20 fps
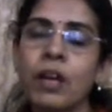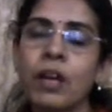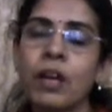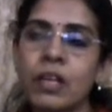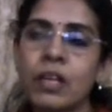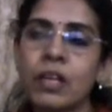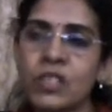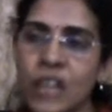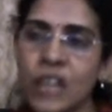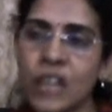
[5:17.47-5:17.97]

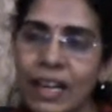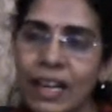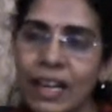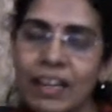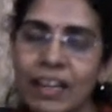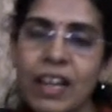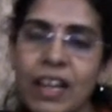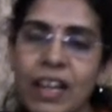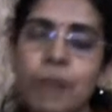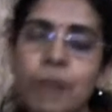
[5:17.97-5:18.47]
child
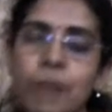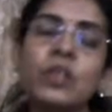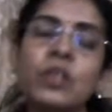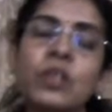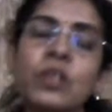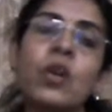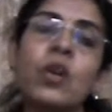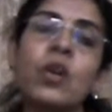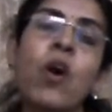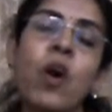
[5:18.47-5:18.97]
labor,
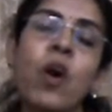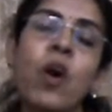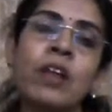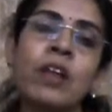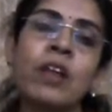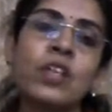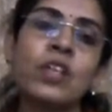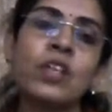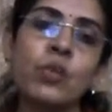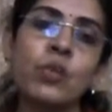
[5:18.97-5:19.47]
or
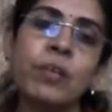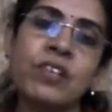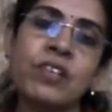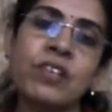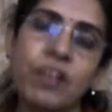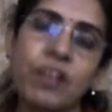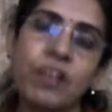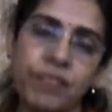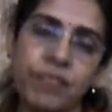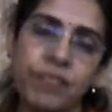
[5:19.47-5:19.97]
human
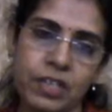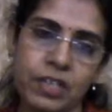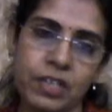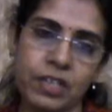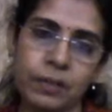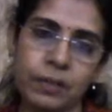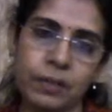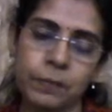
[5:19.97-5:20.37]
trafficking.